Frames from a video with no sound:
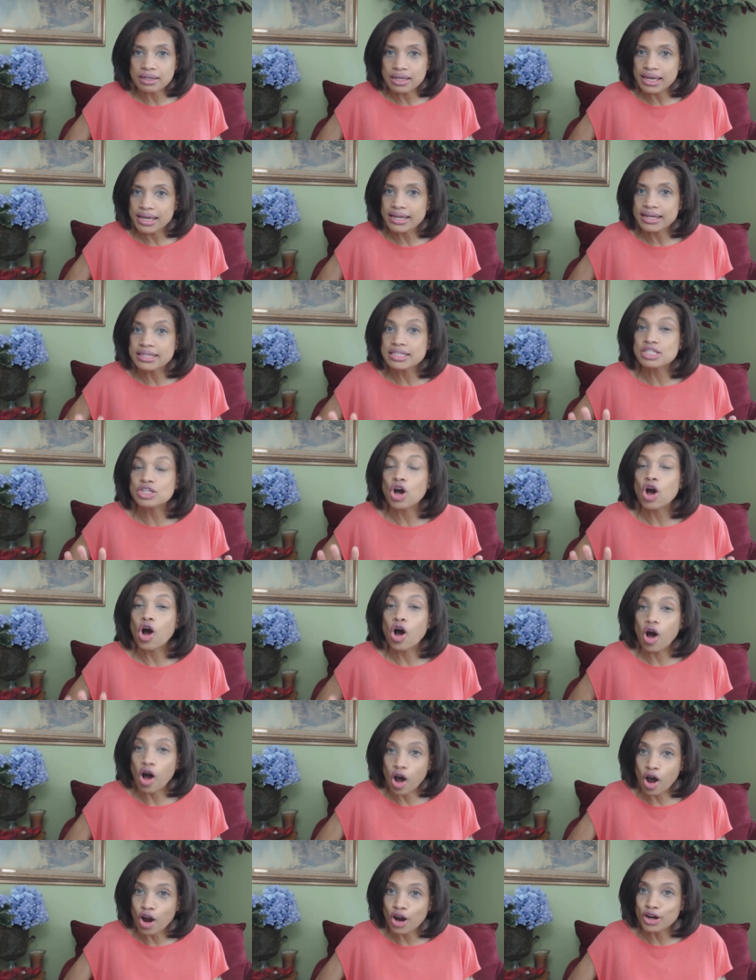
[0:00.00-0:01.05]
it is
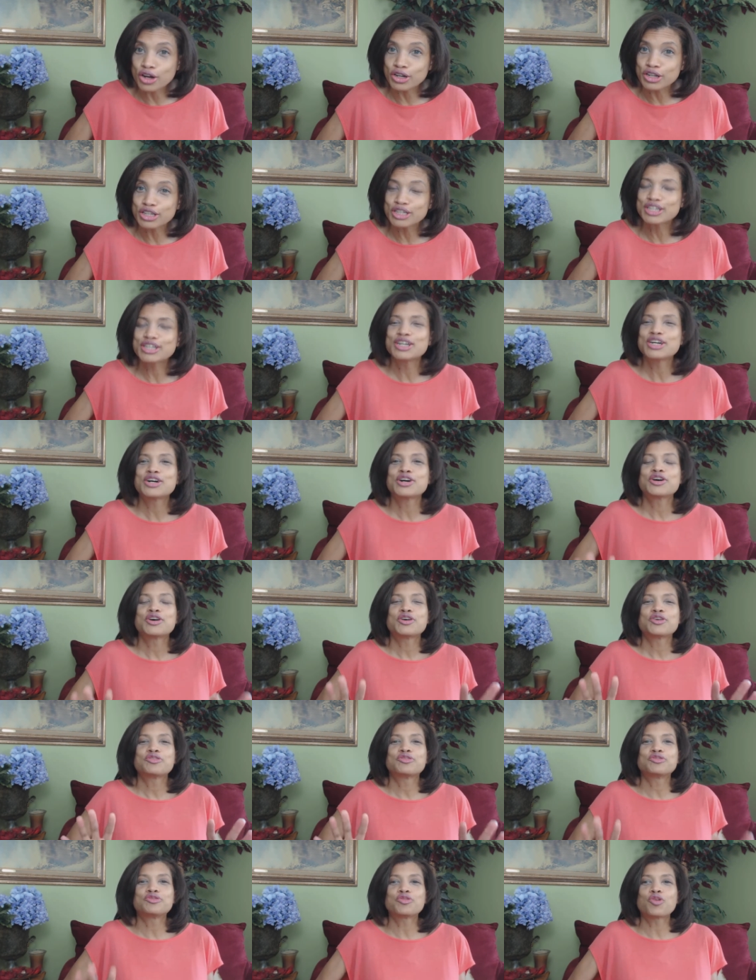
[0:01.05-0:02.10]
hard
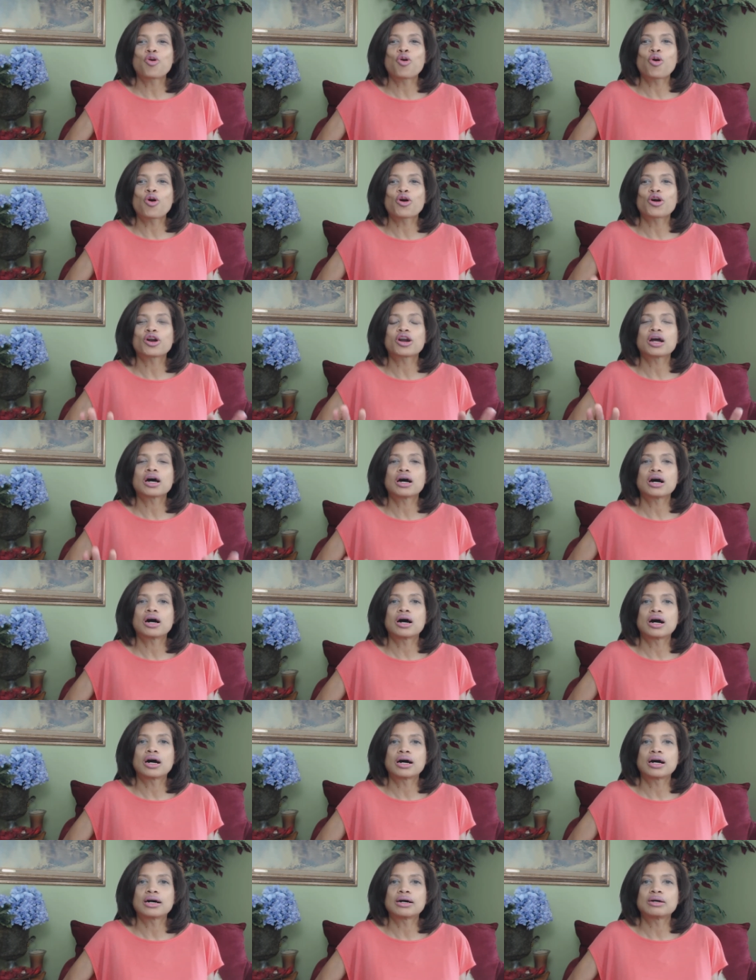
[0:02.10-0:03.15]
for
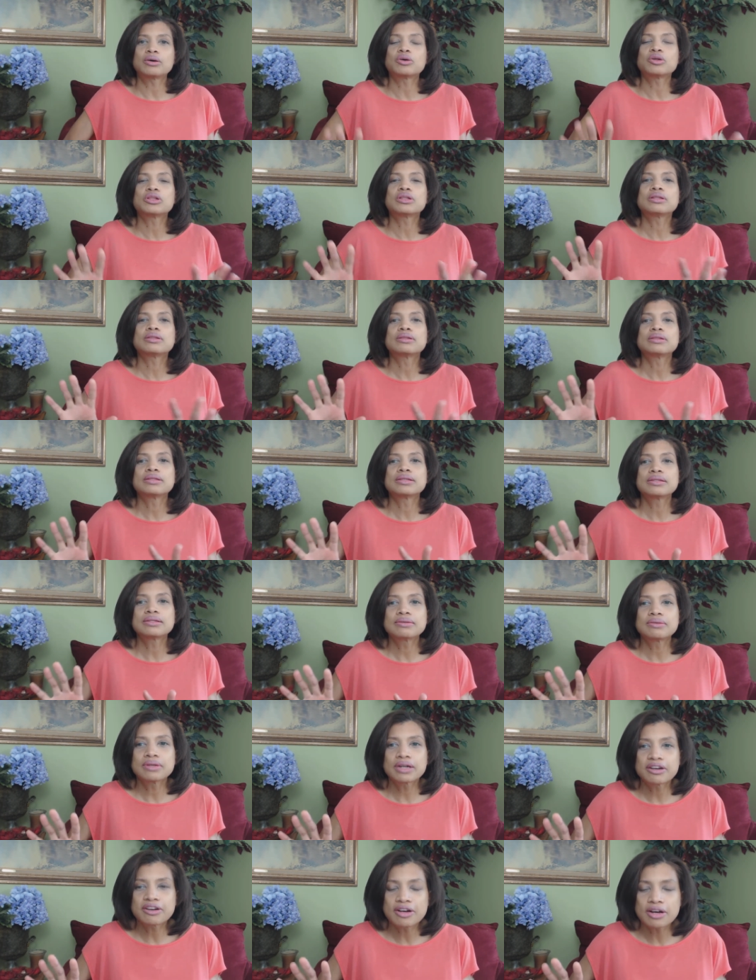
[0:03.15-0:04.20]
uh,
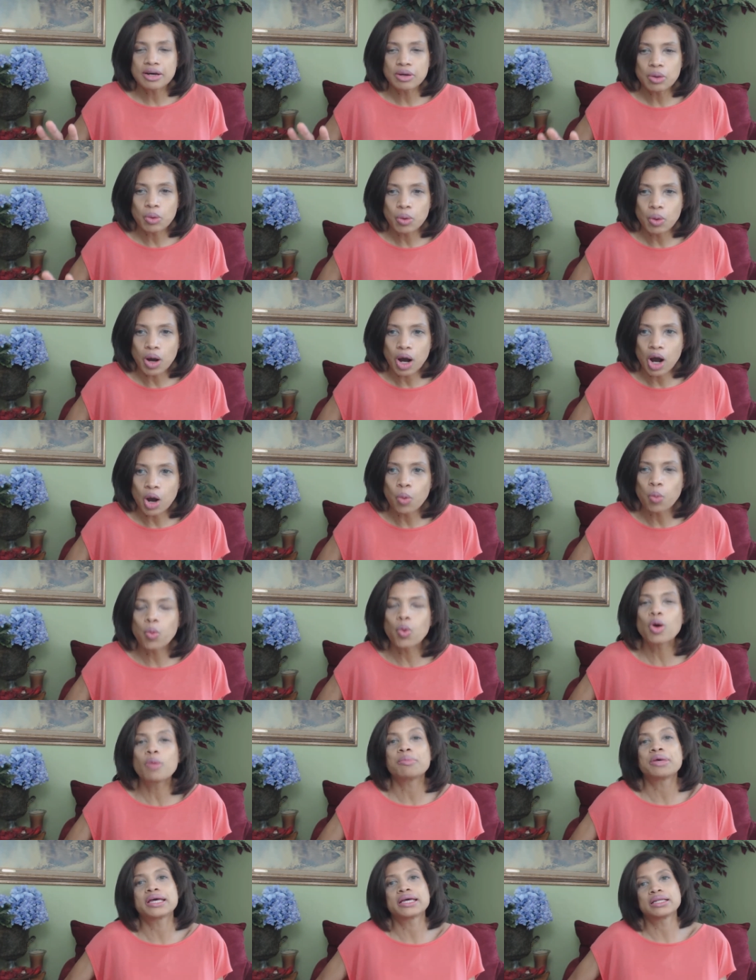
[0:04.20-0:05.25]
a
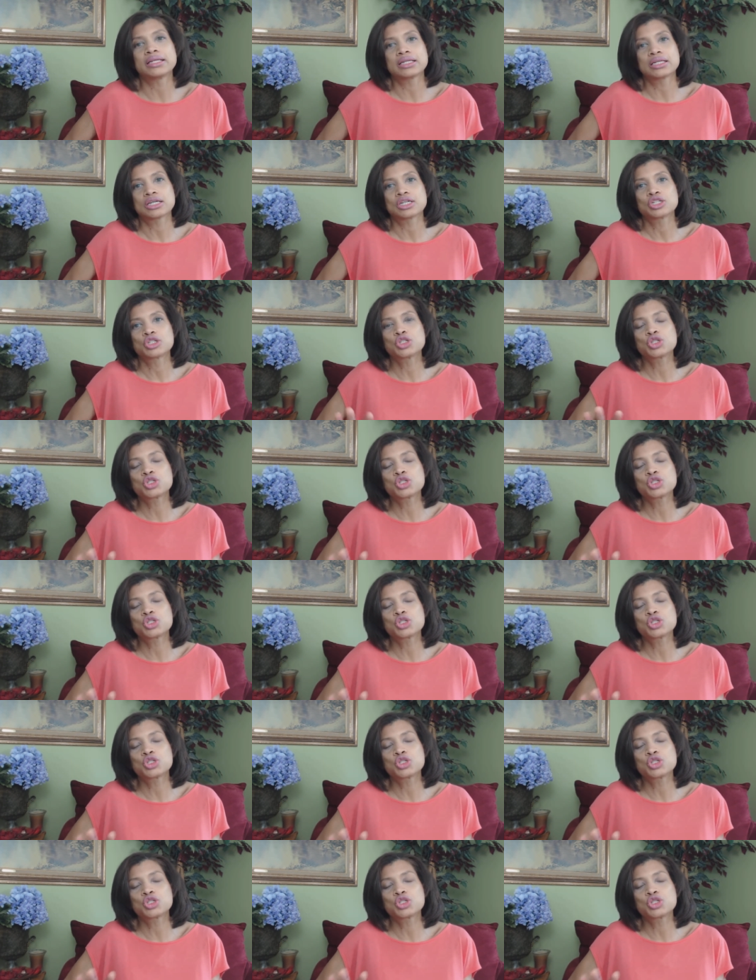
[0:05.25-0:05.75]
woman